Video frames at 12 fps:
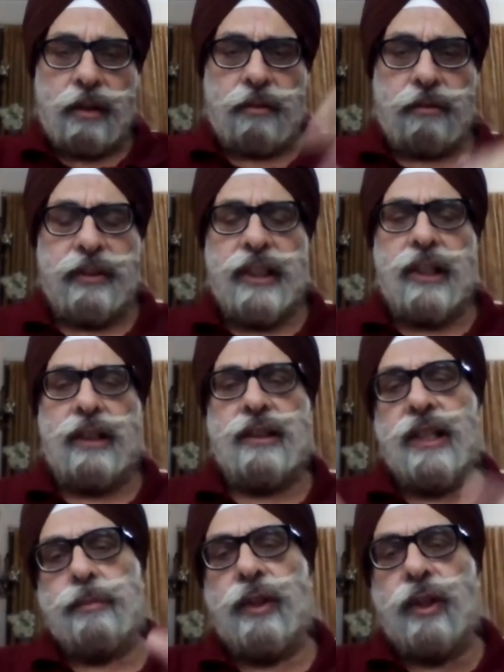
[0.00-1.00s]
We
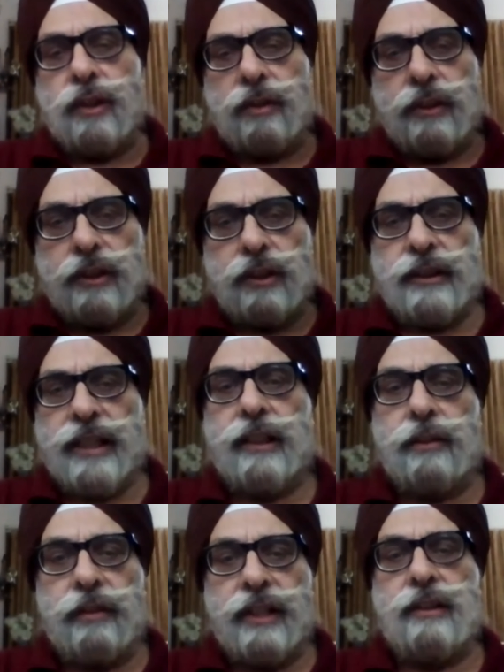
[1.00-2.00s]
exist because of the
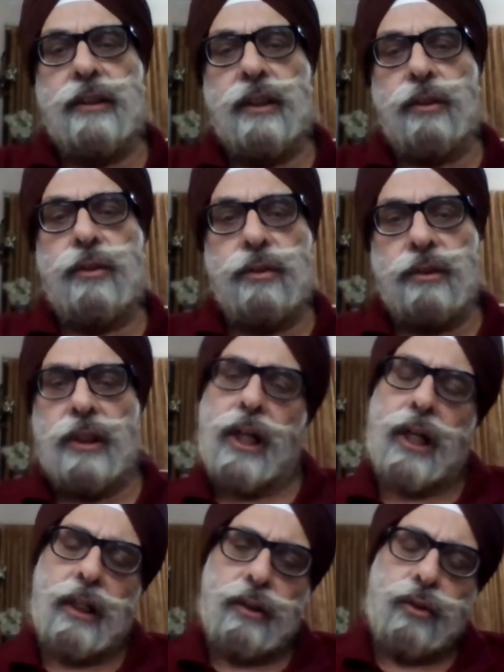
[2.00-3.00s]
sacrifices the gurus
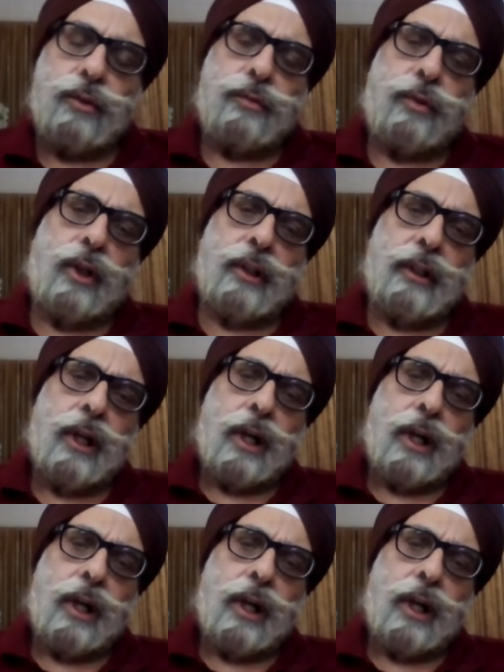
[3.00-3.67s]
do for,